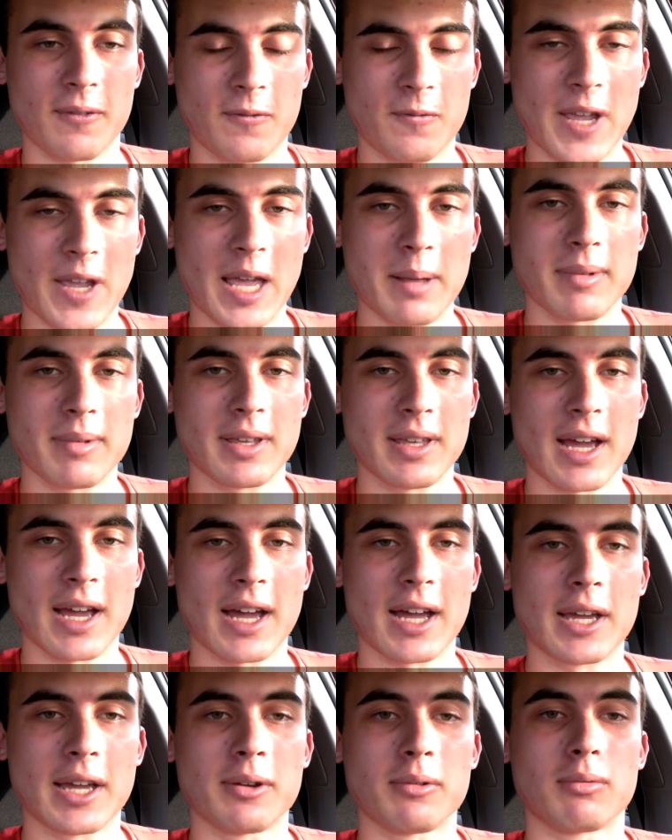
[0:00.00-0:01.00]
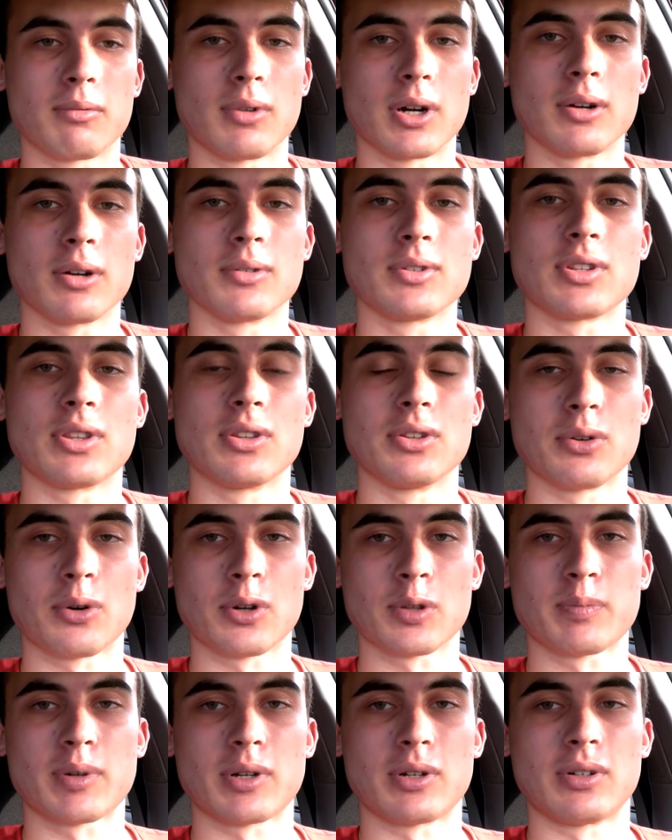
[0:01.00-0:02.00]
Family Guy Road to the
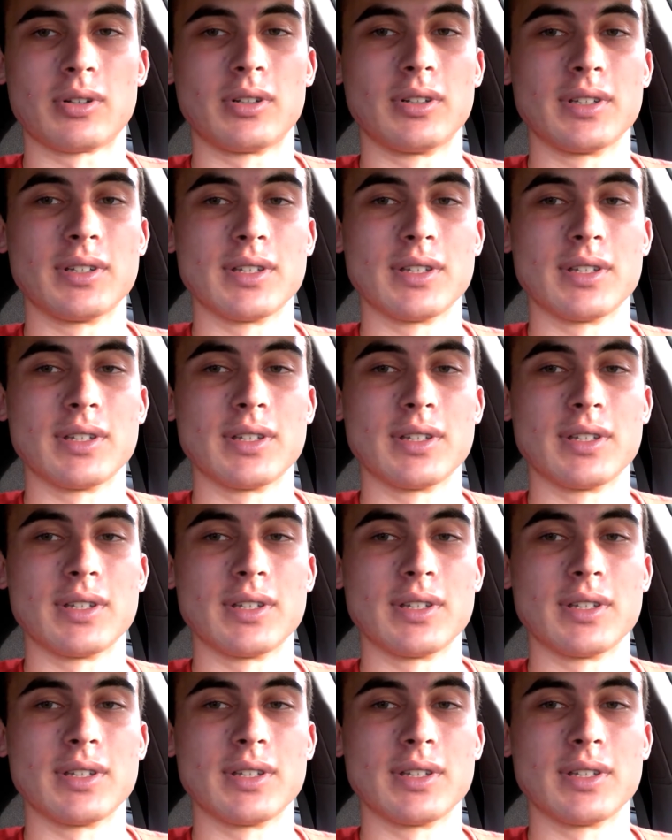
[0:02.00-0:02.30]
North Pole